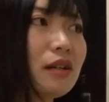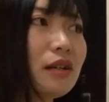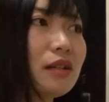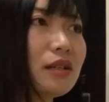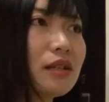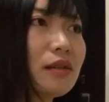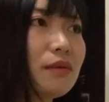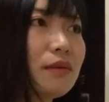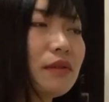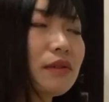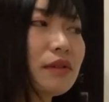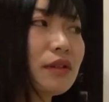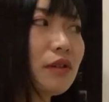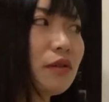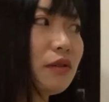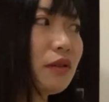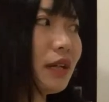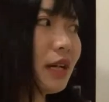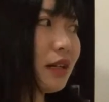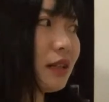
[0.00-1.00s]

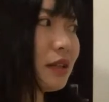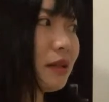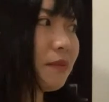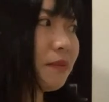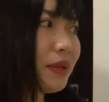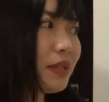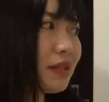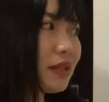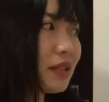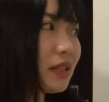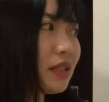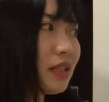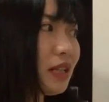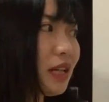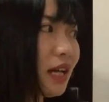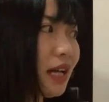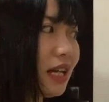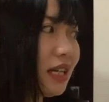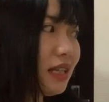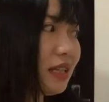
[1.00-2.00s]
so like the
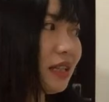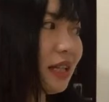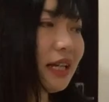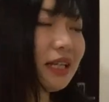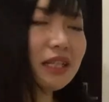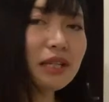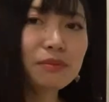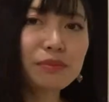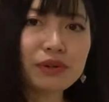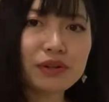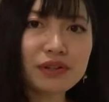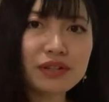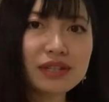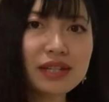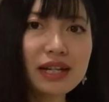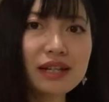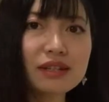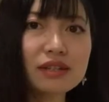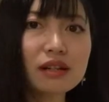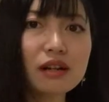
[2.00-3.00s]
basically
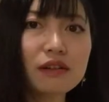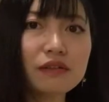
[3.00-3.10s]
80%